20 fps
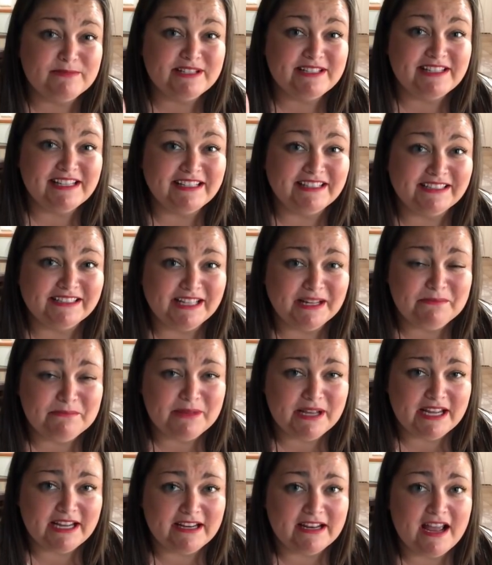mistakes get
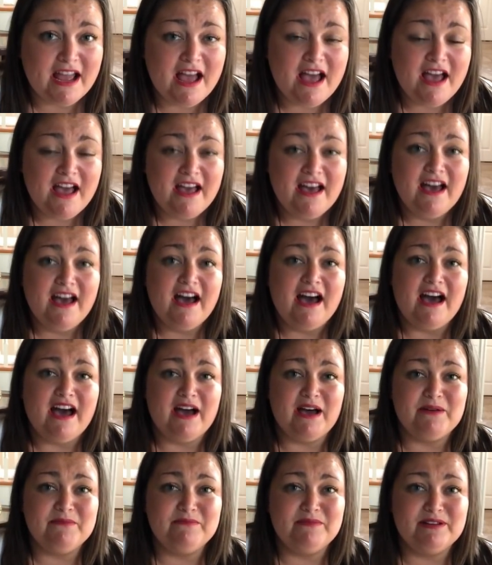made.
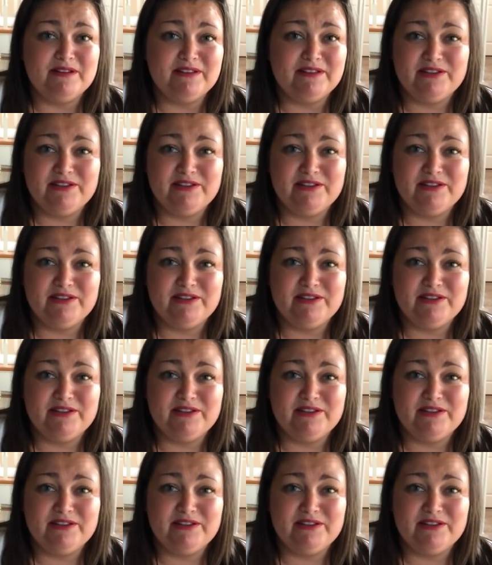Um,